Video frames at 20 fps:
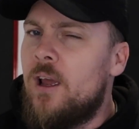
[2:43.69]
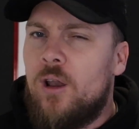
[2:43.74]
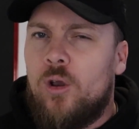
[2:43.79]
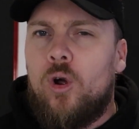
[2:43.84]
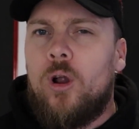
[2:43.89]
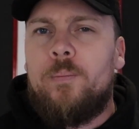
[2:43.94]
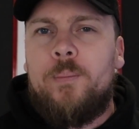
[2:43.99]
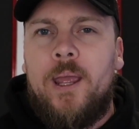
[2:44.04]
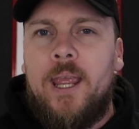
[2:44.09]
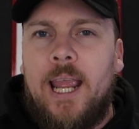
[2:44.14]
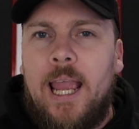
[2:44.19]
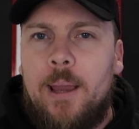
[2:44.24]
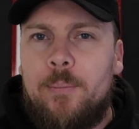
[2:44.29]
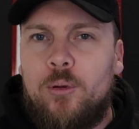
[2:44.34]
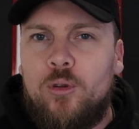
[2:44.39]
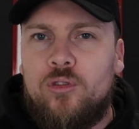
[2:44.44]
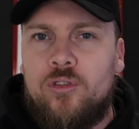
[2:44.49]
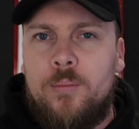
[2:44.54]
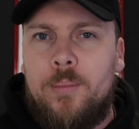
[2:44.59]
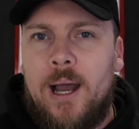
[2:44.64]
not being
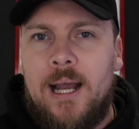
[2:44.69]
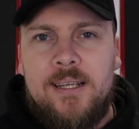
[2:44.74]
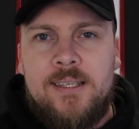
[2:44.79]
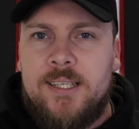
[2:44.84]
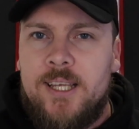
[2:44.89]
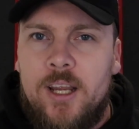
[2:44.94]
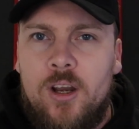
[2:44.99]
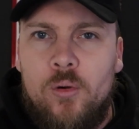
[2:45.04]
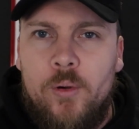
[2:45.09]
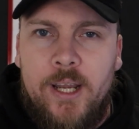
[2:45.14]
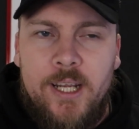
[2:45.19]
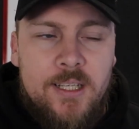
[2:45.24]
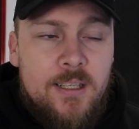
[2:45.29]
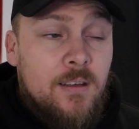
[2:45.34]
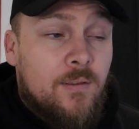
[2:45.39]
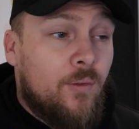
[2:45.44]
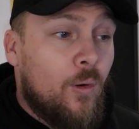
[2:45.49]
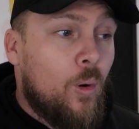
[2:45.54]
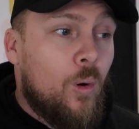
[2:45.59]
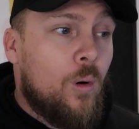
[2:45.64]
able to buy
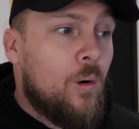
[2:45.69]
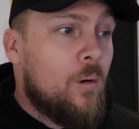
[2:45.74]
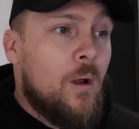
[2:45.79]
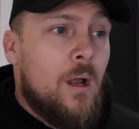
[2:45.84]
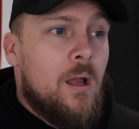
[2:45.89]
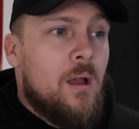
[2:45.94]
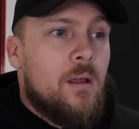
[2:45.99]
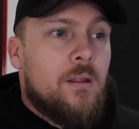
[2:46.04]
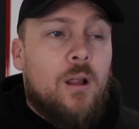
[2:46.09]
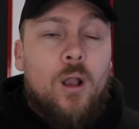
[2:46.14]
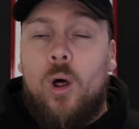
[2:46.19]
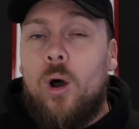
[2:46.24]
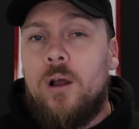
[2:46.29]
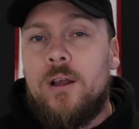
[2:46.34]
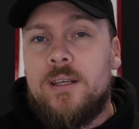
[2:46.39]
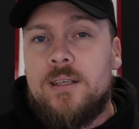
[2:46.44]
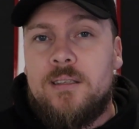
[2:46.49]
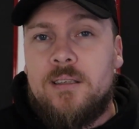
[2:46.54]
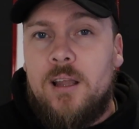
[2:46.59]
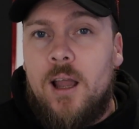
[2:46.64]
cigarettes for the
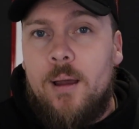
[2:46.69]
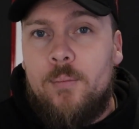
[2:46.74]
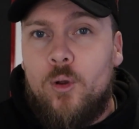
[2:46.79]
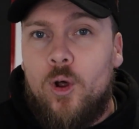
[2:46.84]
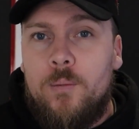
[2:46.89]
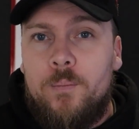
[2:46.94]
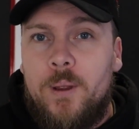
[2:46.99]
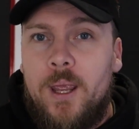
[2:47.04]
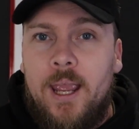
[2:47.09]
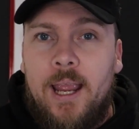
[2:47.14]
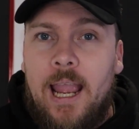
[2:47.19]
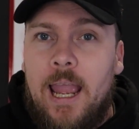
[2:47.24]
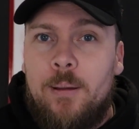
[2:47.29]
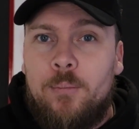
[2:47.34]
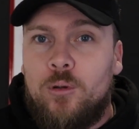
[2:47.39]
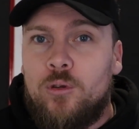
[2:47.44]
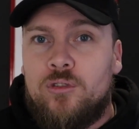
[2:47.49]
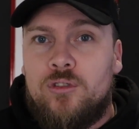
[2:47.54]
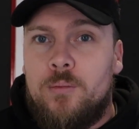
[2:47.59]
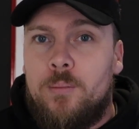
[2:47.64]
longest time not being
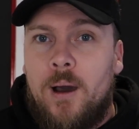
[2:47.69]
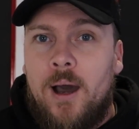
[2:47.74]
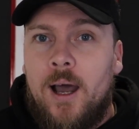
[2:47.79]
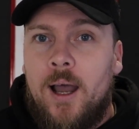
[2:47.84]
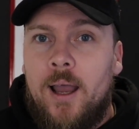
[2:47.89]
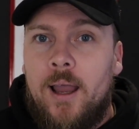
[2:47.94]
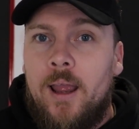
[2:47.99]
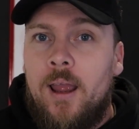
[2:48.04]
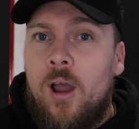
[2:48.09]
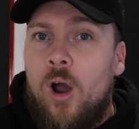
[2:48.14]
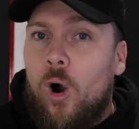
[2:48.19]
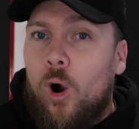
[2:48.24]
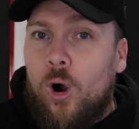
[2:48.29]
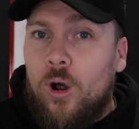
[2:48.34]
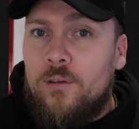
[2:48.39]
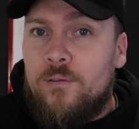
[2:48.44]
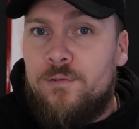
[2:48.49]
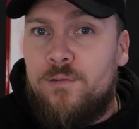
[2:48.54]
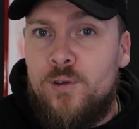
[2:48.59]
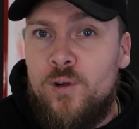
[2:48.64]
able to buy
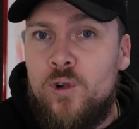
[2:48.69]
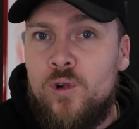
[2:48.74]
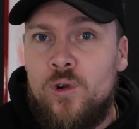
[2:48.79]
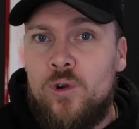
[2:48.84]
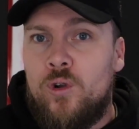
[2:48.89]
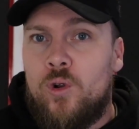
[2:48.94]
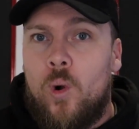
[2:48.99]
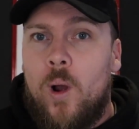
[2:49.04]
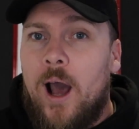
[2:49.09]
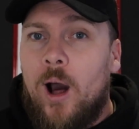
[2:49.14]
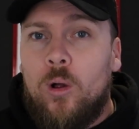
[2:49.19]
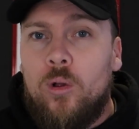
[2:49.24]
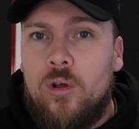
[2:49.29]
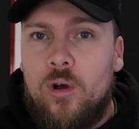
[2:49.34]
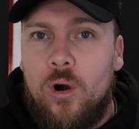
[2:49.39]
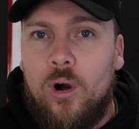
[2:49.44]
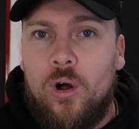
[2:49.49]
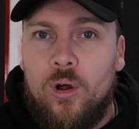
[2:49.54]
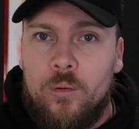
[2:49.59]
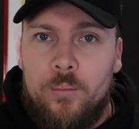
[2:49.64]
hot food or
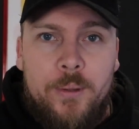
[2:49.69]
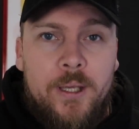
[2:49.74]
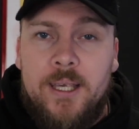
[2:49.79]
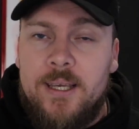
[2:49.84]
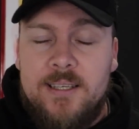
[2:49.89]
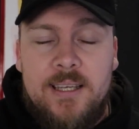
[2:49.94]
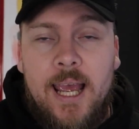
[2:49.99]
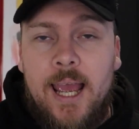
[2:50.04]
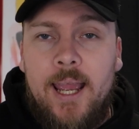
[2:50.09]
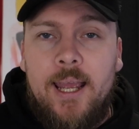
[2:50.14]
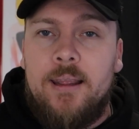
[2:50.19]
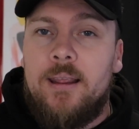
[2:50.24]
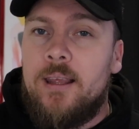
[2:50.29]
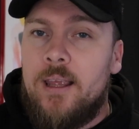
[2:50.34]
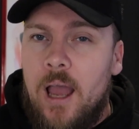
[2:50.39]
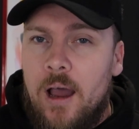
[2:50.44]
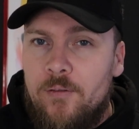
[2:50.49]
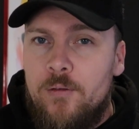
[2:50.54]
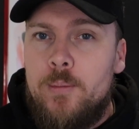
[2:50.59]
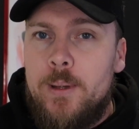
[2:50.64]
alcohol because hey the
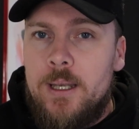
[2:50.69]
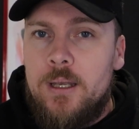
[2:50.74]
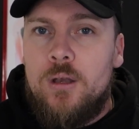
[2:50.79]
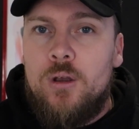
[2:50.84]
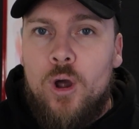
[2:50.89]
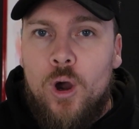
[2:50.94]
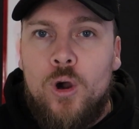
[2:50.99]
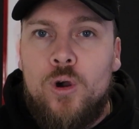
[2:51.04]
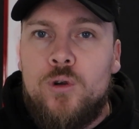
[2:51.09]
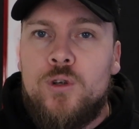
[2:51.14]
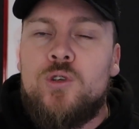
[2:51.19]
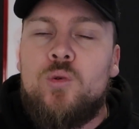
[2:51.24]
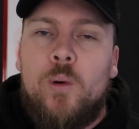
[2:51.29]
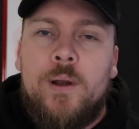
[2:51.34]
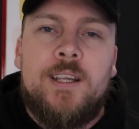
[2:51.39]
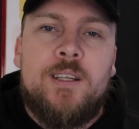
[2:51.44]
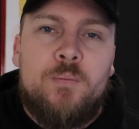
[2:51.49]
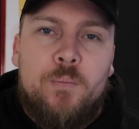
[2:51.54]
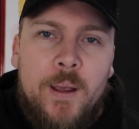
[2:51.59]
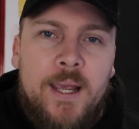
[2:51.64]
government knows
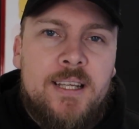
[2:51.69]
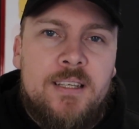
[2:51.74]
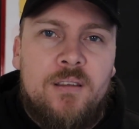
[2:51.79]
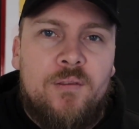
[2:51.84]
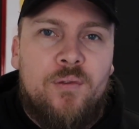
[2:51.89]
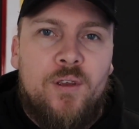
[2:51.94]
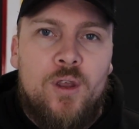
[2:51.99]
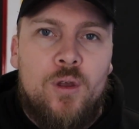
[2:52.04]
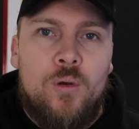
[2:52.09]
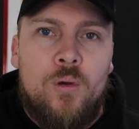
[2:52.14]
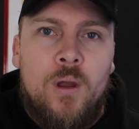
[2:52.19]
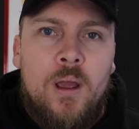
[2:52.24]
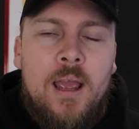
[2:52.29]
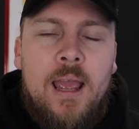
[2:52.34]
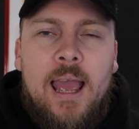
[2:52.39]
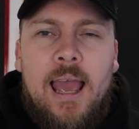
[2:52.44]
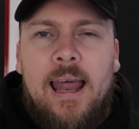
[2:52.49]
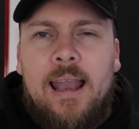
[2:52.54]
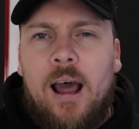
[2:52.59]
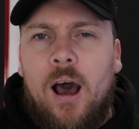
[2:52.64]
what is best for you
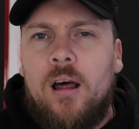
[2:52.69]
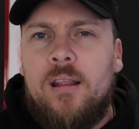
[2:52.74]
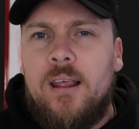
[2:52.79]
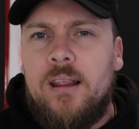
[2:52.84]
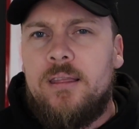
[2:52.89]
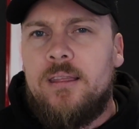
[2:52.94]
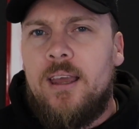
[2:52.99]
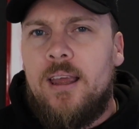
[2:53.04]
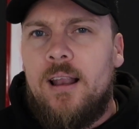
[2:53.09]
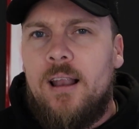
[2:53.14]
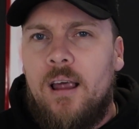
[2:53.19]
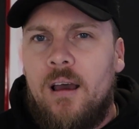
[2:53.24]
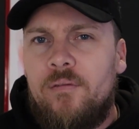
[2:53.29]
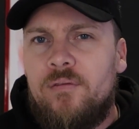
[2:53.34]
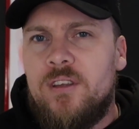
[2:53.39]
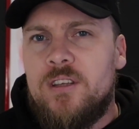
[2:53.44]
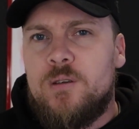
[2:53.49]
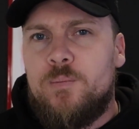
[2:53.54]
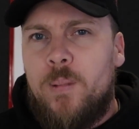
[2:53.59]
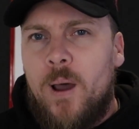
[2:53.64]
and now that they
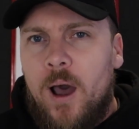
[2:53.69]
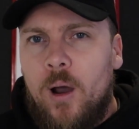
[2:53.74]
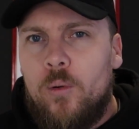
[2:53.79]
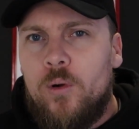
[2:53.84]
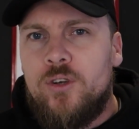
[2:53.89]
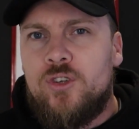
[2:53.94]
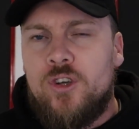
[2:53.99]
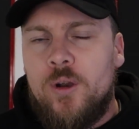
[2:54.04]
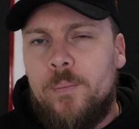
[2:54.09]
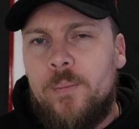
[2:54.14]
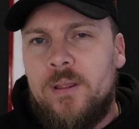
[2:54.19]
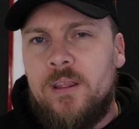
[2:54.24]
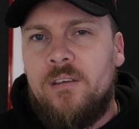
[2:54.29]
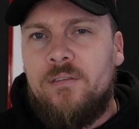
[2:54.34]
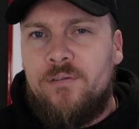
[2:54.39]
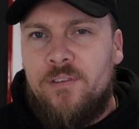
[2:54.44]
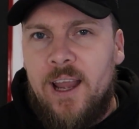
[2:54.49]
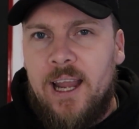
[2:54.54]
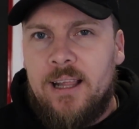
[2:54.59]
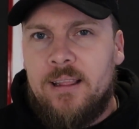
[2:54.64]
love this power trip and
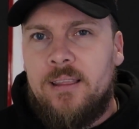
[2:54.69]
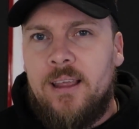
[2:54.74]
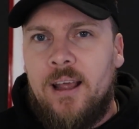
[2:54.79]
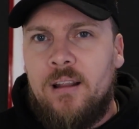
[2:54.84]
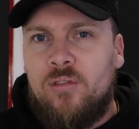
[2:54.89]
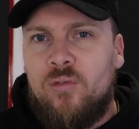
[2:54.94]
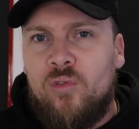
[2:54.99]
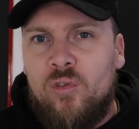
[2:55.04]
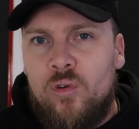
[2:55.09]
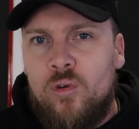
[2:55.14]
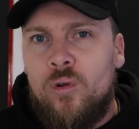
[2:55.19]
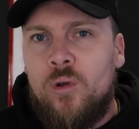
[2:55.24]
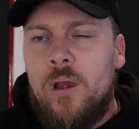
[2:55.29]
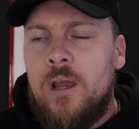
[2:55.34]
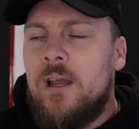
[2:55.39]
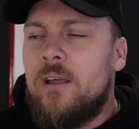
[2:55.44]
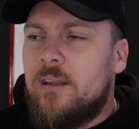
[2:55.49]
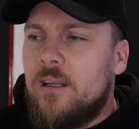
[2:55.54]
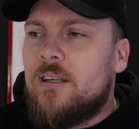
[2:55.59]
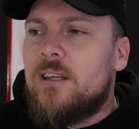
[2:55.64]
the fact that through
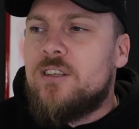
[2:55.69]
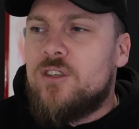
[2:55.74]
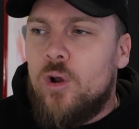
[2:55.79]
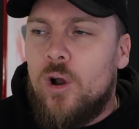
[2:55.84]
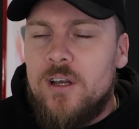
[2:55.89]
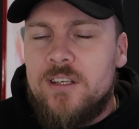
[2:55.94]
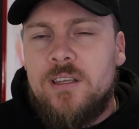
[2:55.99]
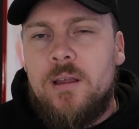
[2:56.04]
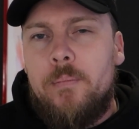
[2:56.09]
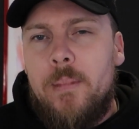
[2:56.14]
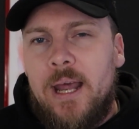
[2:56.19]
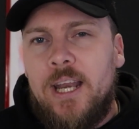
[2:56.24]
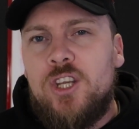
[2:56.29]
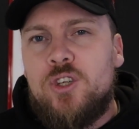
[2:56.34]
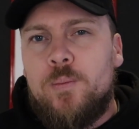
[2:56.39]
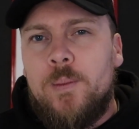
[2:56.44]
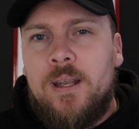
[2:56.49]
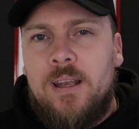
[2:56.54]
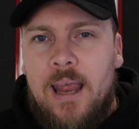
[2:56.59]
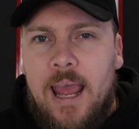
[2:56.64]
the disaster
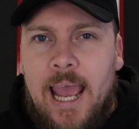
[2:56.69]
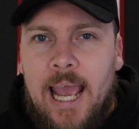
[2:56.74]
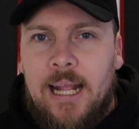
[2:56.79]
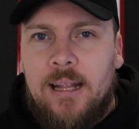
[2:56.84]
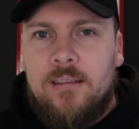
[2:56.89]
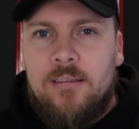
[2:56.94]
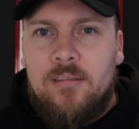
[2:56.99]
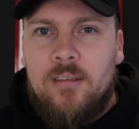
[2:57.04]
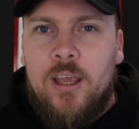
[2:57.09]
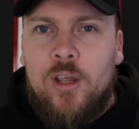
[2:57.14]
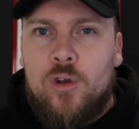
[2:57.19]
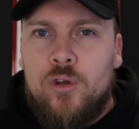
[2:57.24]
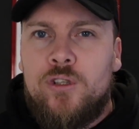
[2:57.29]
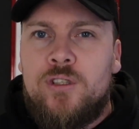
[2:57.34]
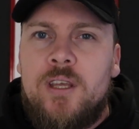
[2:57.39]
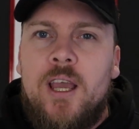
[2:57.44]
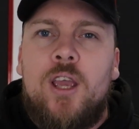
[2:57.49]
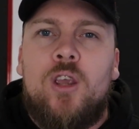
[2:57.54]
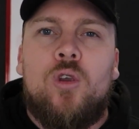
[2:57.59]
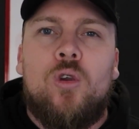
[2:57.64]
management act they could
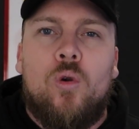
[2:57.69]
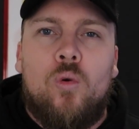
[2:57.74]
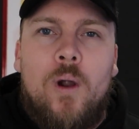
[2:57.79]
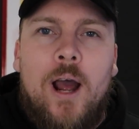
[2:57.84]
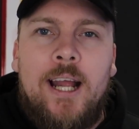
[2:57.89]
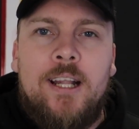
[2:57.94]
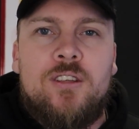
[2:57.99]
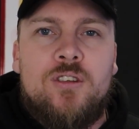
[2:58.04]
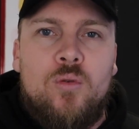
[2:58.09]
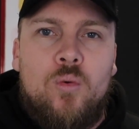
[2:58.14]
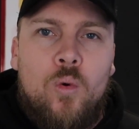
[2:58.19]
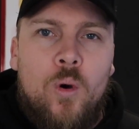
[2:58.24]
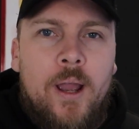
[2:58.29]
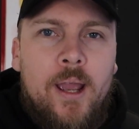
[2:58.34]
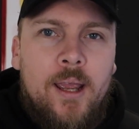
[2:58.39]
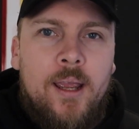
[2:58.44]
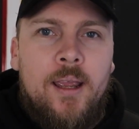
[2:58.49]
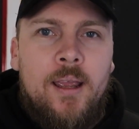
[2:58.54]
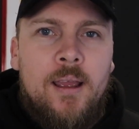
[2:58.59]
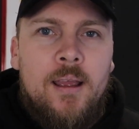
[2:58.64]
take your rights
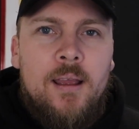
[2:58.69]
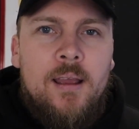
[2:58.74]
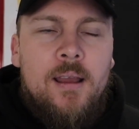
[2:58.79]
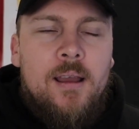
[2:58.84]
away